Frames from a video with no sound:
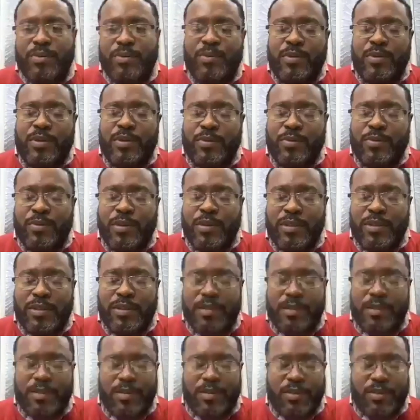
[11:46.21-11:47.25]
with
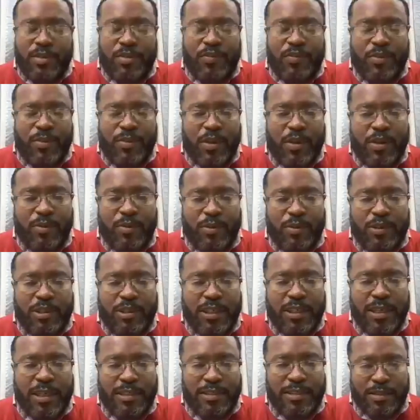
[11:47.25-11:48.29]
you're familiar with
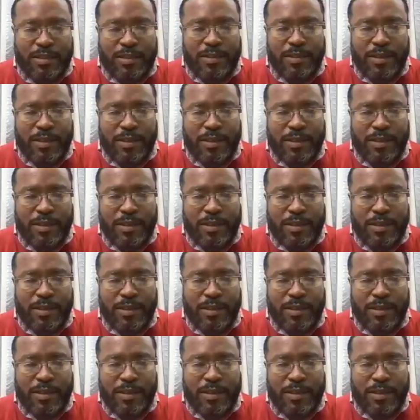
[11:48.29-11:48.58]
Jackson,